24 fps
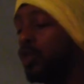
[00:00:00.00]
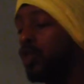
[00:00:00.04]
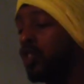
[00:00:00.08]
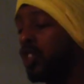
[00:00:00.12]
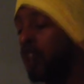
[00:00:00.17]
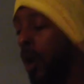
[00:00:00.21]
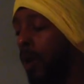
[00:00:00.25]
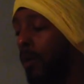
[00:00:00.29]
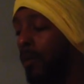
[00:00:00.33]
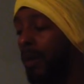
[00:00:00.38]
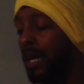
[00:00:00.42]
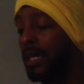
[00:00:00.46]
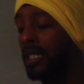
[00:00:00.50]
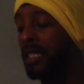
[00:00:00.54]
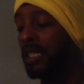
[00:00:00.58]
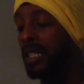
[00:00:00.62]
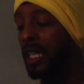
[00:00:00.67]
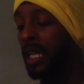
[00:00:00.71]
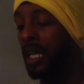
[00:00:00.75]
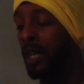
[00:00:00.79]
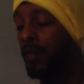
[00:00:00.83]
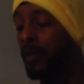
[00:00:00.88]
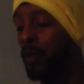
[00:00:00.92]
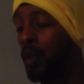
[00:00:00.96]
you so much
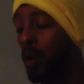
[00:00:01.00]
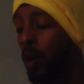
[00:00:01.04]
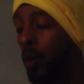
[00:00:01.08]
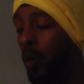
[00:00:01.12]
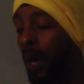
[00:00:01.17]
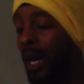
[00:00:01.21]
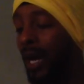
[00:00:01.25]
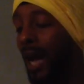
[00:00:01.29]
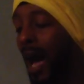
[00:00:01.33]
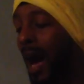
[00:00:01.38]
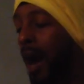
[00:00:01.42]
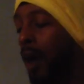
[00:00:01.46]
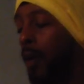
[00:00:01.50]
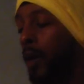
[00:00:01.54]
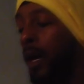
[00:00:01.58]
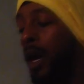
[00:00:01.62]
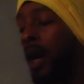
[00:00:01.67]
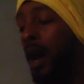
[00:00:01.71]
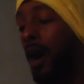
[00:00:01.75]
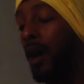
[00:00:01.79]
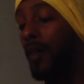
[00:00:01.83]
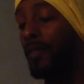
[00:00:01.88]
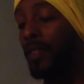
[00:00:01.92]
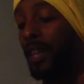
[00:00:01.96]
to give you a way out
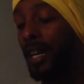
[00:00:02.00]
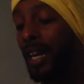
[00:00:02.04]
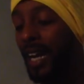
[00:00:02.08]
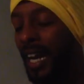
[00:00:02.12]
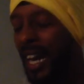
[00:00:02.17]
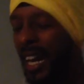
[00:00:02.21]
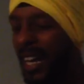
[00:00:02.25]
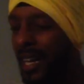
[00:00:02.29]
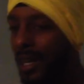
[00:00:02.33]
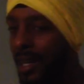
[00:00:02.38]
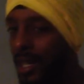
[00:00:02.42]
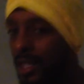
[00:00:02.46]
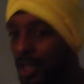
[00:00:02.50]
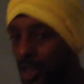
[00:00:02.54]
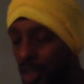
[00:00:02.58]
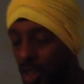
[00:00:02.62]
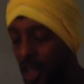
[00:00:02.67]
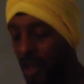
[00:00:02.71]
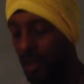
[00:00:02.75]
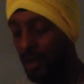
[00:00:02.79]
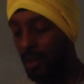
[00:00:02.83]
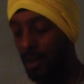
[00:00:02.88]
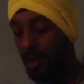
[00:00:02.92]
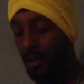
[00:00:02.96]
of the hidden
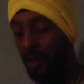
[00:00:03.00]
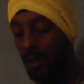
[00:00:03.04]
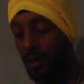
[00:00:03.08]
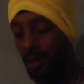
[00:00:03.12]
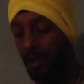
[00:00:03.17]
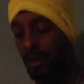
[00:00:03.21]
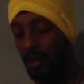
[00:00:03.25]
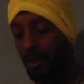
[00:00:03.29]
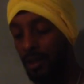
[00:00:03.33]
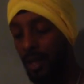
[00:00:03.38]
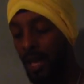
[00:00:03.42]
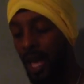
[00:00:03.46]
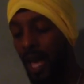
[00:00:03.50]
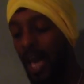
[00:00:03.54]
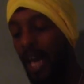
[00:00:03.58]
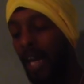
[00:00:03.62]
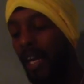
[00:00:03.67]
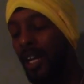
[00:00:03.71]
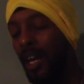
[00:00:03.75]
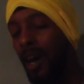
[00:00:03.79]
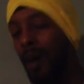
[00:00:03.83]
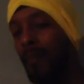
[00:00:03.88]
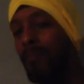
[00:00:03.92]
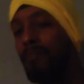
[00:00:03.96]
agendas
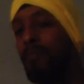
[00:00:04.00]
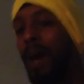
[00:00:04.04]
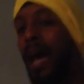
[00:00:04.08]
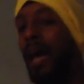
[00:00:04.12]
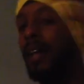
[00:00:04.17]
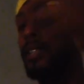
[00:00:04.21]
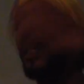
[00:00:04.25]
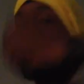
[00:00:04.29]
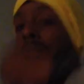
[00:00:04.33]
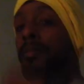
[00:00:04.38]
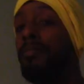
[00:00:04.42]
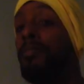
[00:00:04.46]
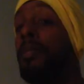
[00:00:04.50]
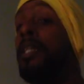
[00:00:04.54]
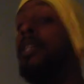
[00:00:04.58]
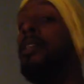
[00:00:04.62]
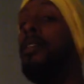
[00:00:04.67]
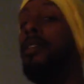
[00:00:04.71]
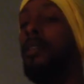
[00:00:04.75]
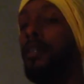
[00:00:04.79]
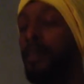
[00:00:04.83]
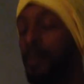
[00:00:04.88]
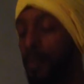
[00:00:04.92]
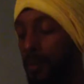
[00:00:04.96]
and come back to
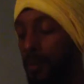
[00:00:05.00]
me.